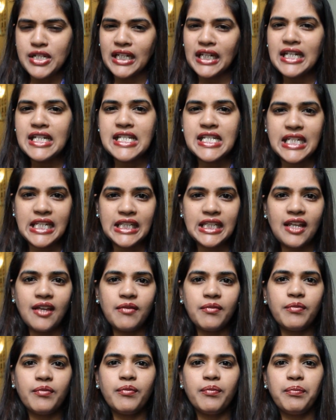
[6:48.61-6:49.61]
I can see
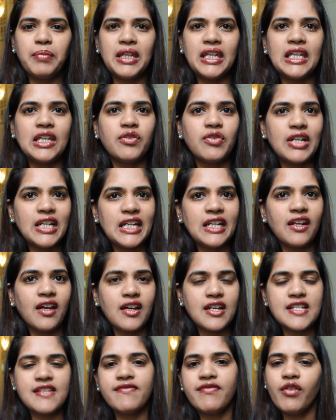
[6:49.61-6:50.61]
them being really
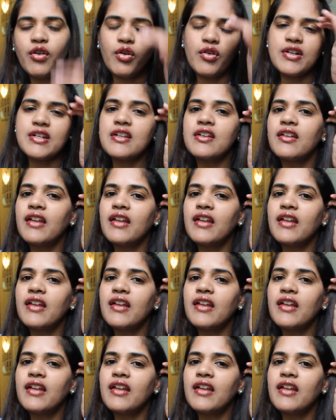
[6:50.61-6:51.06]
nice for